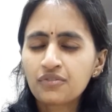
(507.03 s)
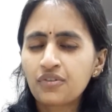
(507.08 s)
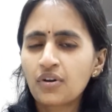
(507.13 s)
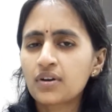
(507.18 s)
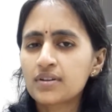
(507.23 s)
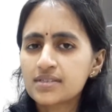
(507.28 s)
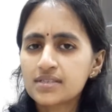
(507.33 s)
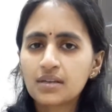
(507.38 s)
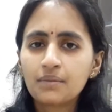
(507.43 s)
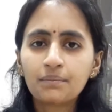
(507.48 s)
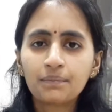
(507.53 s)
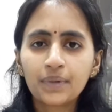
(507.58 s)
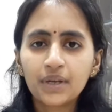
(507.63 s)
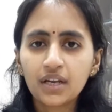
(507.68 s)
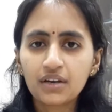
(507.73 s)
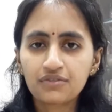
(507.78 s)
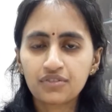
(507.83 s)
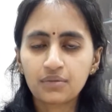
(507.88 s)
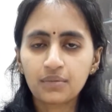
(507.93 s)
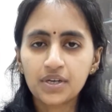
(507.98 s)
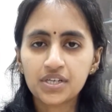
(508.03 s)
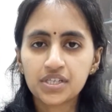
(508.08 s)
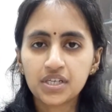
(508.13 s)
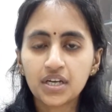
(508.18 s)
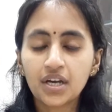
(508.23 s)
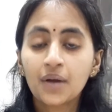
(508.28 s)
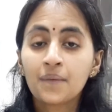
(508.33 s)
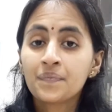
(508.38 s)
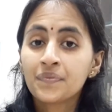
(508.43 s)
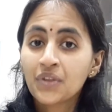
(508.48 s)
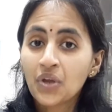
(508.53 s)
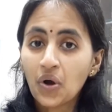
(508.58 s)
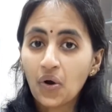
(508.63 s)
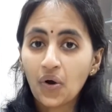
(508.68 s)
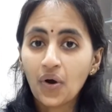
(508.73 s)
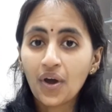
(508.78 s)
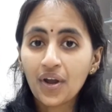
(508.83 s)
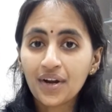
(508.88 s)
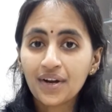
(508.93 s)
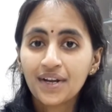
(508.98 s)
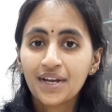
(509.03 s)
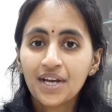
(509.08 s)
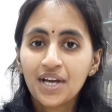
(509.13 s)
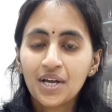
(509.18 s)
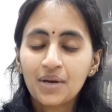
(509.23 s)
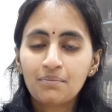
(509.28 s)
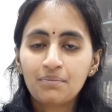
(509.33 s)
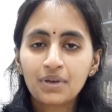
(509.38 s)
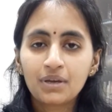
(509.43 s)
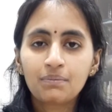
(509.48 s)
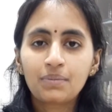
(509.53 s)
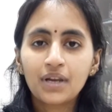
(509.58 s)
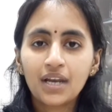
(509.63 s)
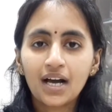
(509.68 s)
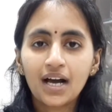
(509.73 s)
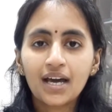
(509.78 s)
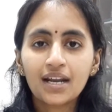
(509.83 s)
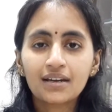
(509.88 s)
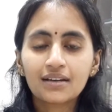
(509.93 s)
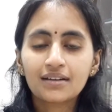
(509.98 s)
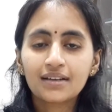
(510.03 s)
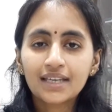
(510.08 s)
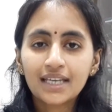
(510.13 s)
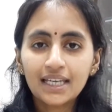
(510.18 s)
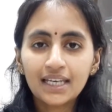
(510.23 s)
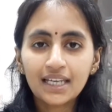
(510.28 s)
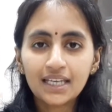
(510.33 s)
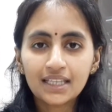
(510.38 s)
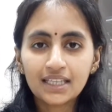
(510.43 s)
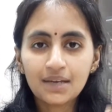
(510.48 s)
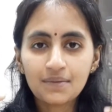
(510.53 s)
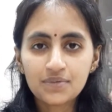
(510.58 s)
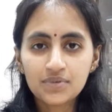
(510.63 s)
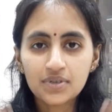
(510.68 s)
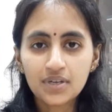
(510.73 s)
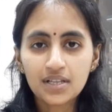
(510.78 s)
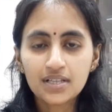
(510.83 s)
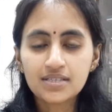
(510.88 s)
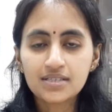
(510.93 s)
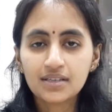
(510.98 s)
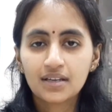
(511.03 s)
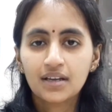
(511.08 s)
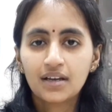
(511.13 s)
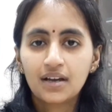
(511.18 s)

simple information, or people are killing themselves